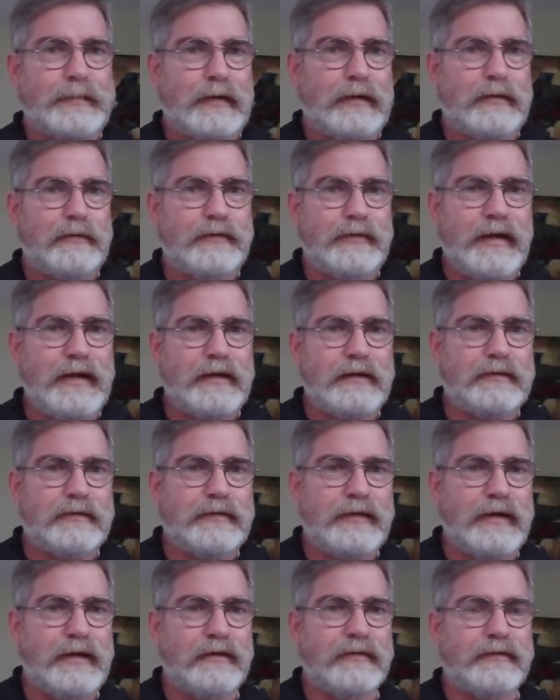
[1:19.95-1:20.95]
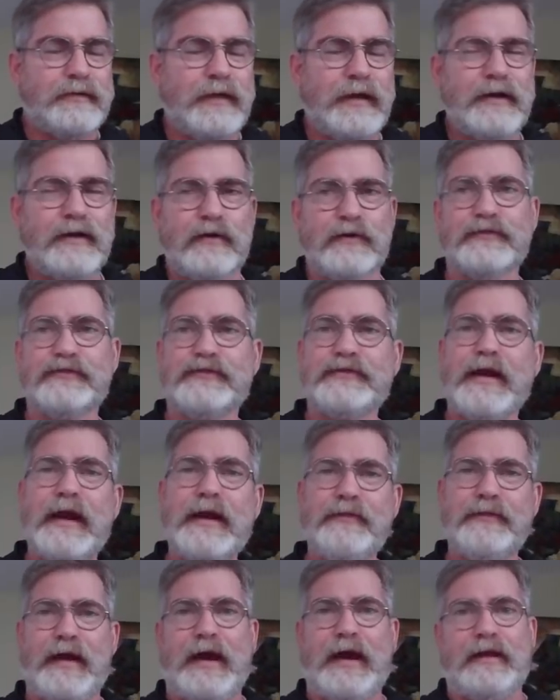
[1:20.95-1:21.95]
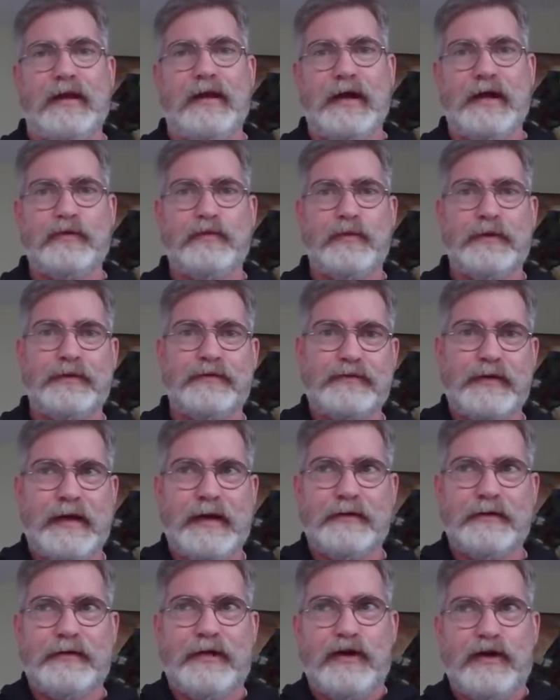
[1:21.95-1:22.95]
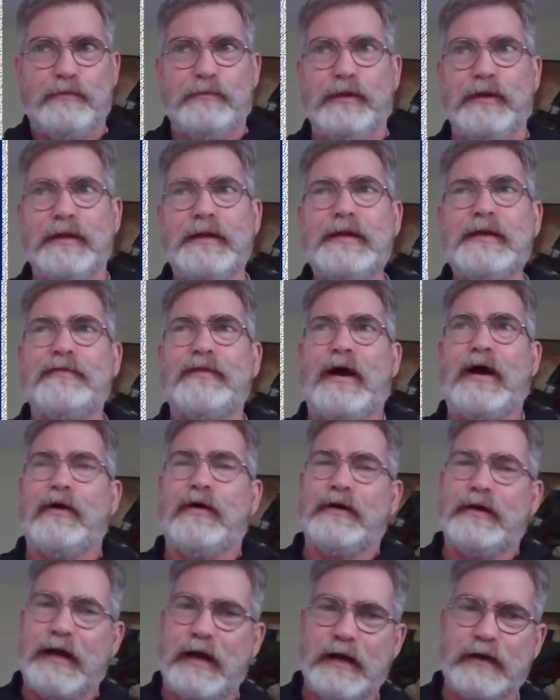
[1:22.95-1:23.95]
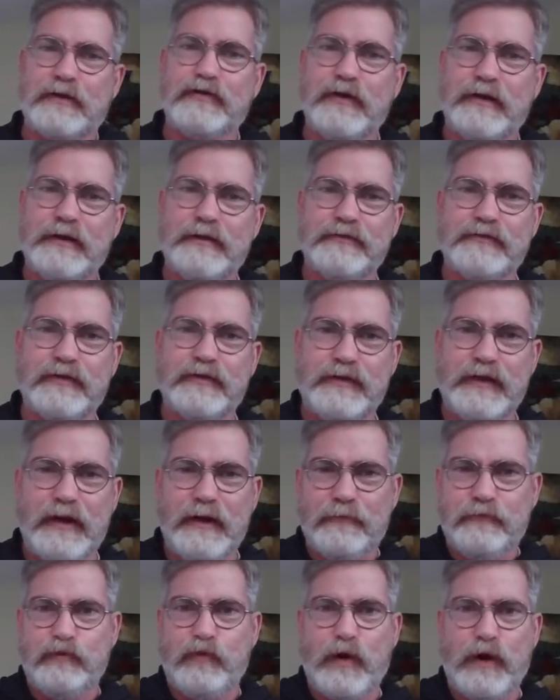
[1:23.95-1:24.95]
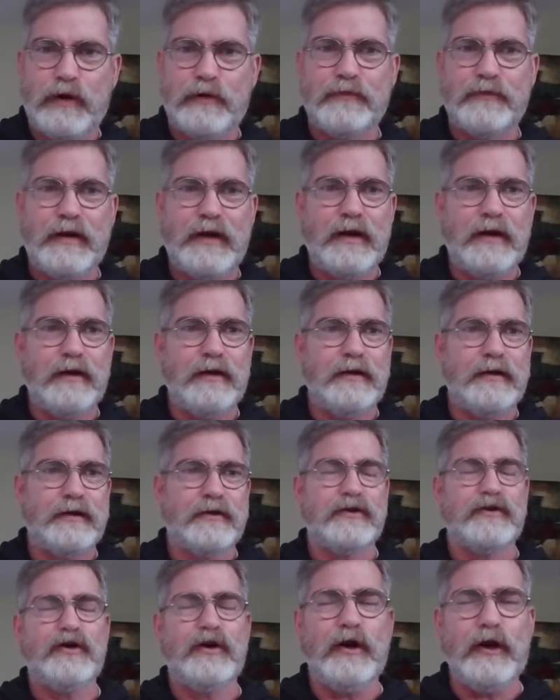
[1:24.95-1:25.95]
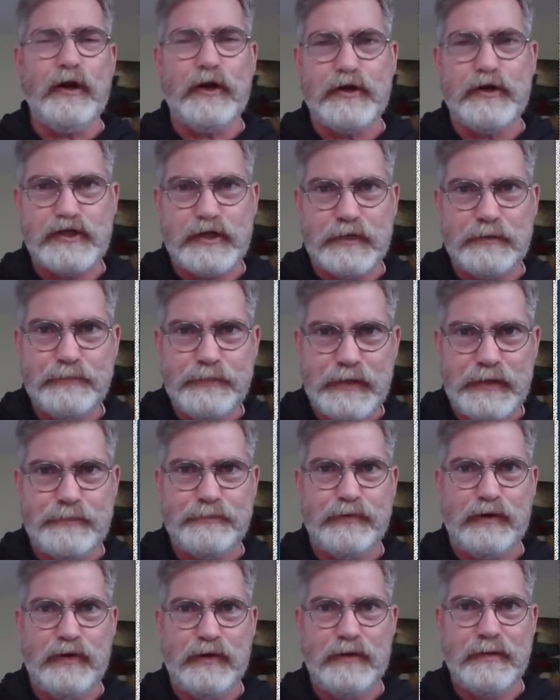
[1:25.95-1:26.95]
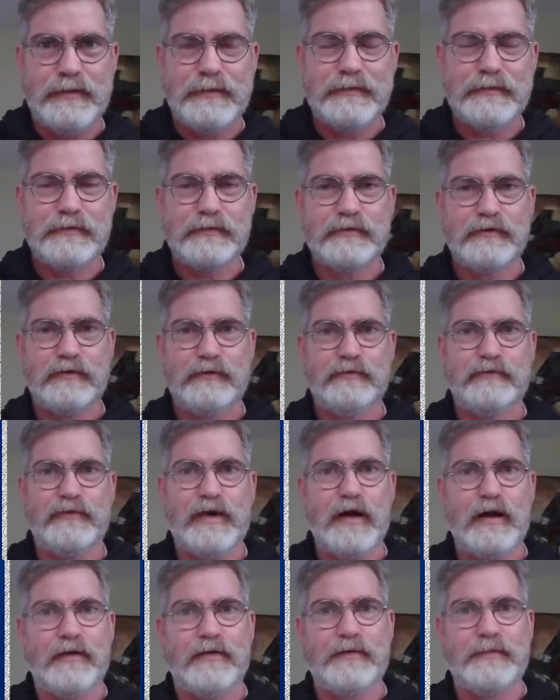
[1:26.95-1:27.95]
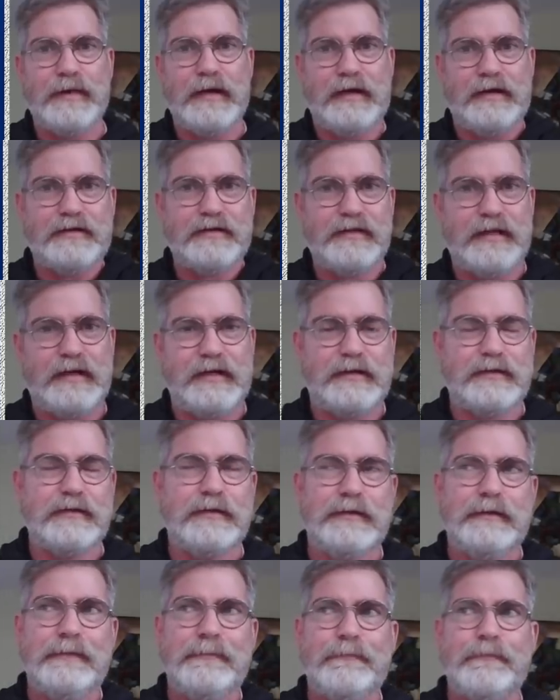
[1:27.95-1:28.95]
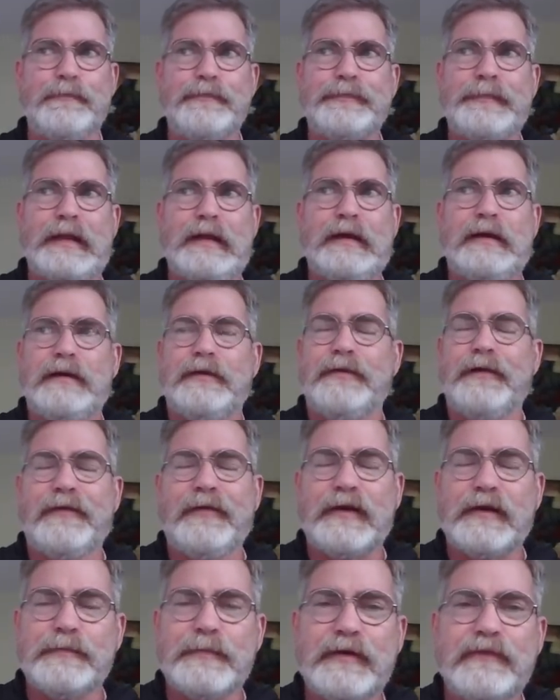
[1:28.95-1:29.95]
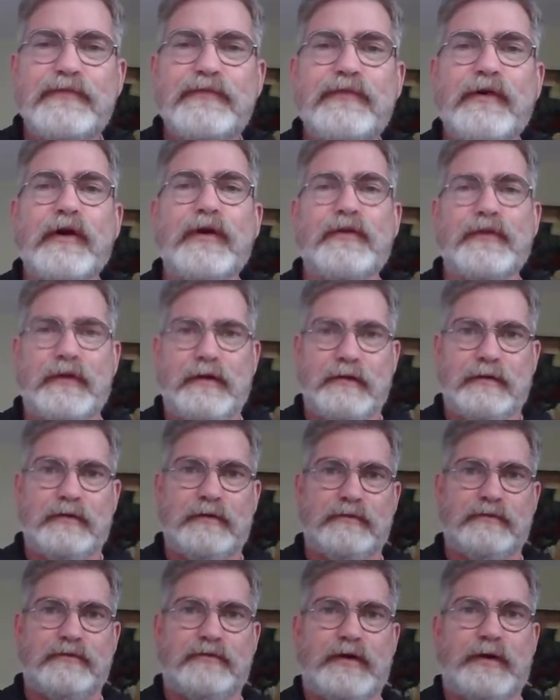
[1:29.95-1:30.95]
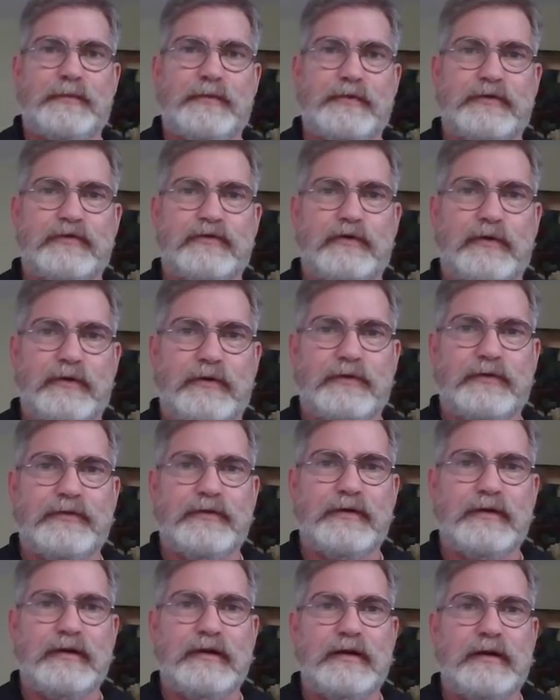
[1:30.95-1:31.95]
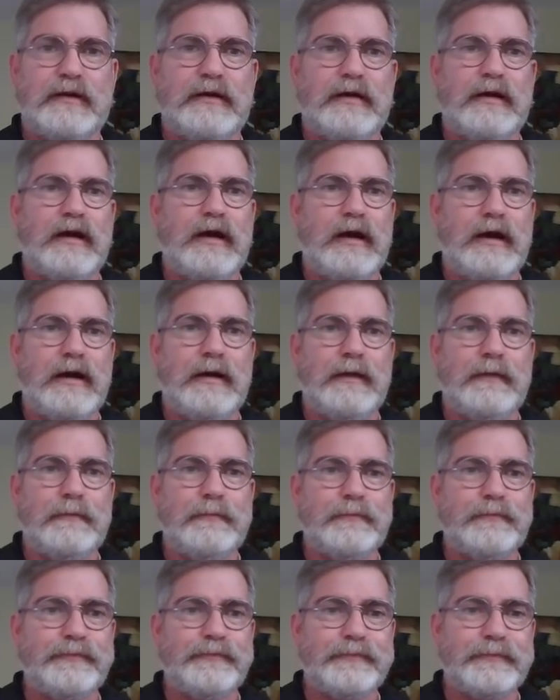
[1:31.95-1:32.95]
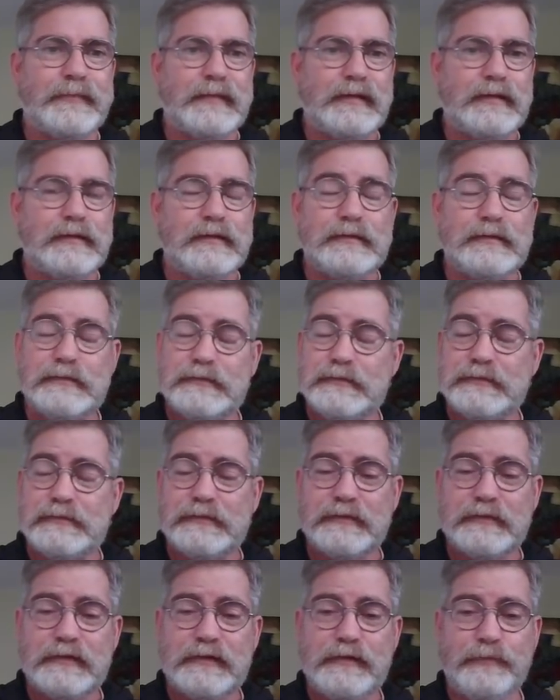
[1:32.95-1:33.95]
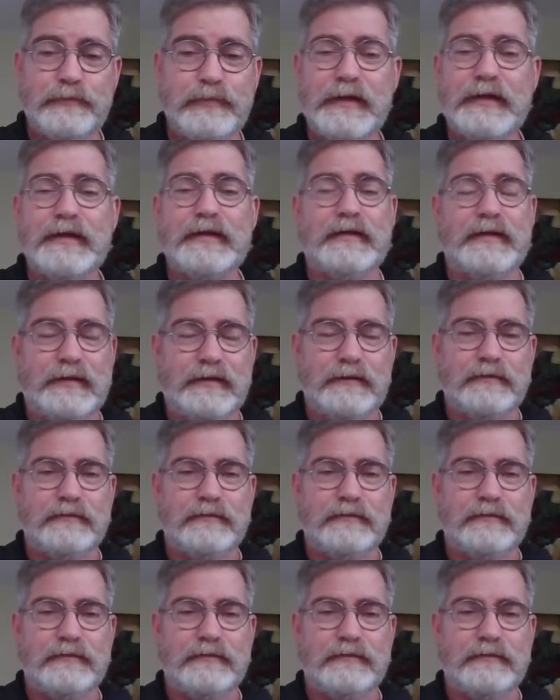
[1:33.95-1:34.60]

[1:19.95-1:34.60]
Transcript: they they they don't say that like we say it. They don't believe our doctrine, and so therefore they're encouraging people to follow the mandate. Nothing can be further from the truth. Um, completely.